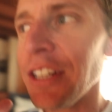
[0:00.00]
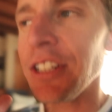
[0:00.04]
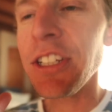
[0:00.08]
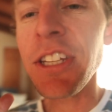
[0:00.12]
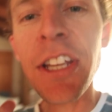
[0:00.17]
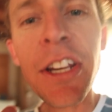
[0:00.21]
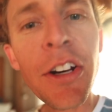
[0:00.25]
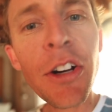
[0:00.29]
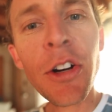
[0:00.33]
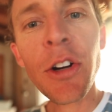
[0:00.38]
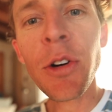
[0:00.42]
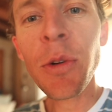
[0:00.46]

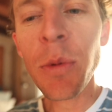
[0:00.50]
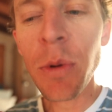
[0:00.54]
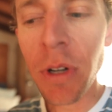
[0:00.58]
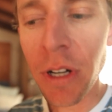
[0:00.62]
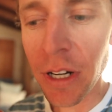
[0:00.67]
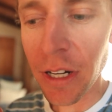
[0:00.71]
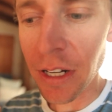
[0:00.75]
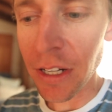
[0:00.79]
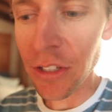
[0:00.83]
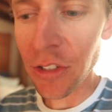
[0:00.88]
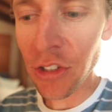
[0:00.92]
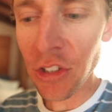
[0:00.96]
Dinner
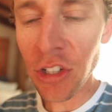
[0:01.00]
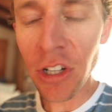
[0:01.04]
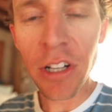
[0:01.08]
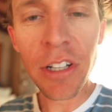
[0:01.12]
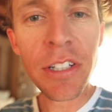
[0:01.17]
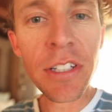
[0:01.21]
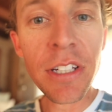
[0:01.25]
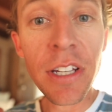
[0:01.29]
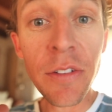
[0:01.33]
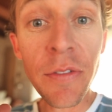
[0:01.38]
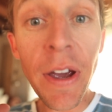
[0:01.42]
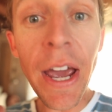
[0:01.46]
was
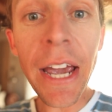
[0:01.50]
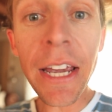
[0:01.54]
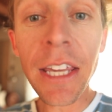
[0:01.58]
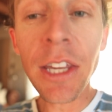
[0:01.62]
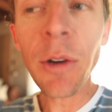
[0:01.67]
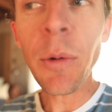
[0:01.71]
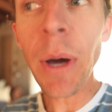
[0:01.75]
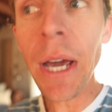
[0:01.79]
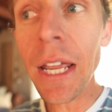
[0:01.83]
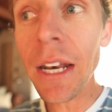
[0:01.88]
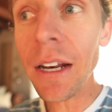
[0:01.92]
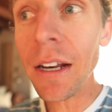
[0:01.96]
just
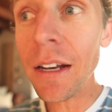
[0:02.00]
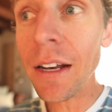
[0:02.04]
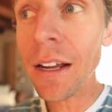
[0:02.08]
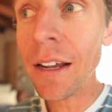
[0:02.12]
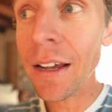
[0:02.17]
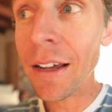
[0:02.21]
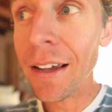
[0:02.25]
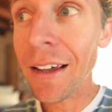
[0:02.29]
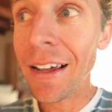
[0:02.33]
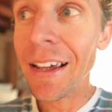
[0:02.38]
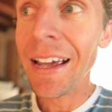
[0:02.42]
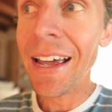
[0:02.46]
evacuated
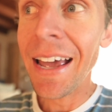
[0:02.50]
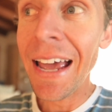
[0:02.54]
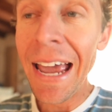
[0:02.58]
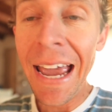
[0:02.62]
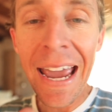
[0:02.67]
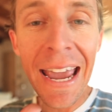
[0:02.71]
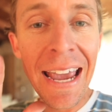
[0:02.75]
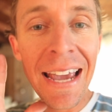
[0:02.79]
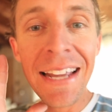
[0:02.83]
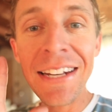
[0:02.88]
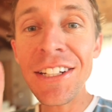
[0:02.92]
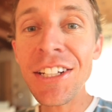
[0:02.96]

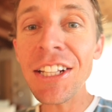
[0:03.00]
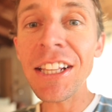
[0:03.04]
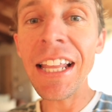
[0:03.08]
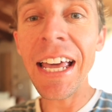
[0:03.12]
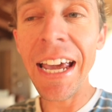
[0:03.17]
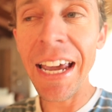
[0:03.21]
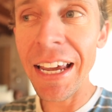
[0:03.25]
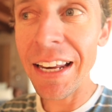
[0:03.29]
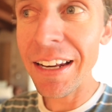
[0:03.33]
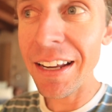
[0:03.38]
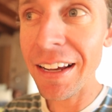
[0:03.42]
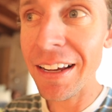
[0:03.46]
and
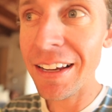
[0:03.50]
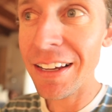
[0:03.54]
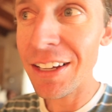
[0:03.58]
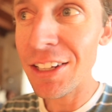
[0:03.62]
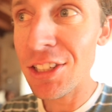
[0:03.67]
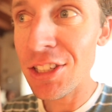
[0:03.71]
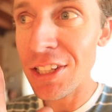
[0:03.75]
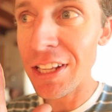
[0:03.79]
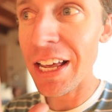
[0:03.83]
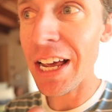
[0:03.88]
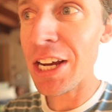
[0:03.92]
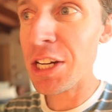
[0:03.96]
delayed
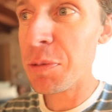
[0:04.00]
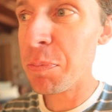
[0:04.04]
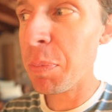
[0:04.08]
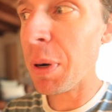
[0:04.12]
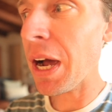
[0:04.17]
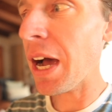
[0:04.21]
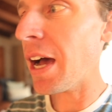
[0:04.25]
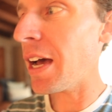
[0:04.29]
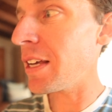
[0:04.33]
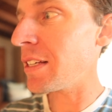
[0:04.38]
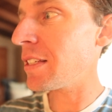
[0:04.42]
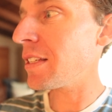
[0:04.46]
slash
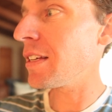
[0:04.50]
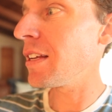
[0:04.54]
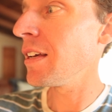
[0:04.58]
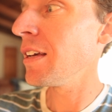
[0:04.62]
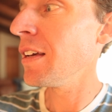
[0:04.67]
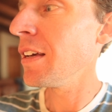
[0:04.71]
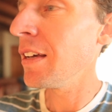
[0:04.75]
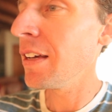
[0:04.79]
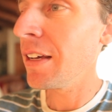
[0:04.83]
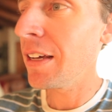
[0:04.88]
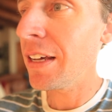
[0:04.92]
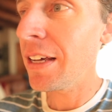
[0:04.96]
paused
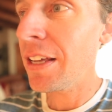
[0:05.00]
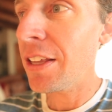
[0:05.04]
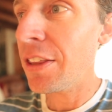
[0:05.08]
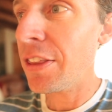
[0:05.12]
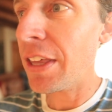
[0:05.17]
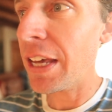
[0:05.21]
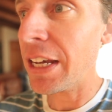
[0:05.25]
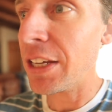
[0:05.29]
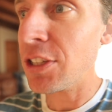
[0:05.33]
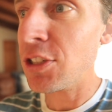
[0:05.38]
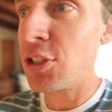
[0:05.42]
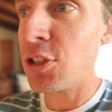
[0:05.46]

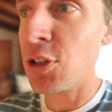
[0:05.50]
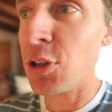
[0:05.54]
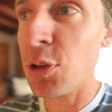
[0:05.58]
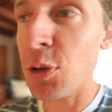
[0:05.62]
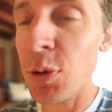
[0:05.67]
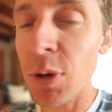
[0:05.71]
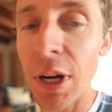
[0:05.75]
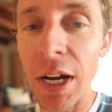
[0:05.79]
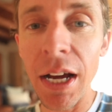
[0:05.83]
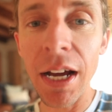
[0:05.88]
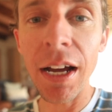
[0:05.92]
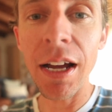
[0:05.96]
thanks
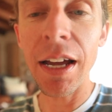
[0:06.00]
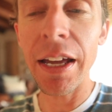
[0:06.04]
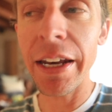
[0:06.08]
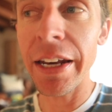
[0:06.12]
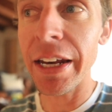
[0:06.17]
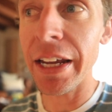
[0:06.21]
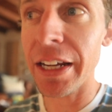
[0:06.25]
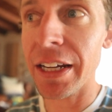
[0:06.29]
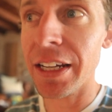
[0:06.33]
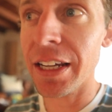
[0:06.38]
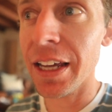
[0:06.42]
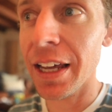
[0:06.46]
to uh, a
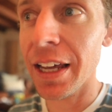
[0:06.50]
Nick.